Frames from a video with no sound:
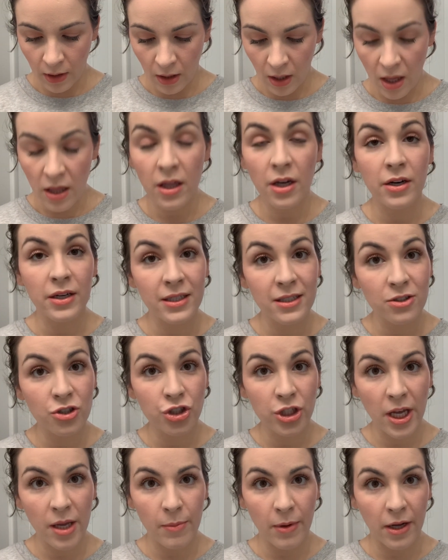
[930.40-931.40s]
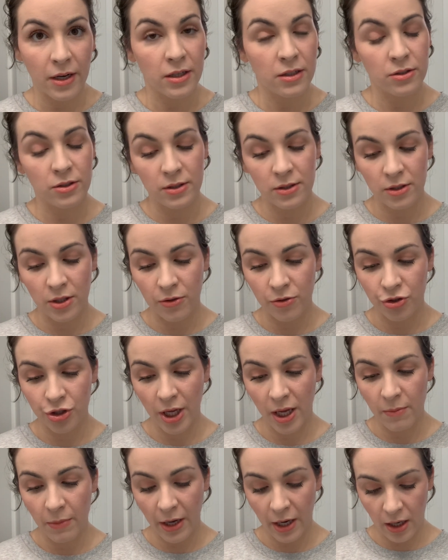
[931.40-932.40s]
There is shea butters. So shea
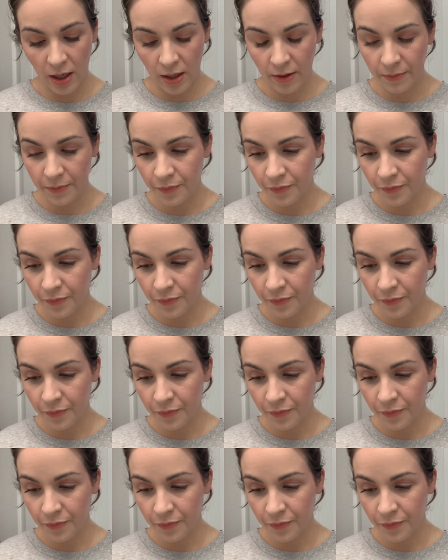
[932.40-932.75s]
butter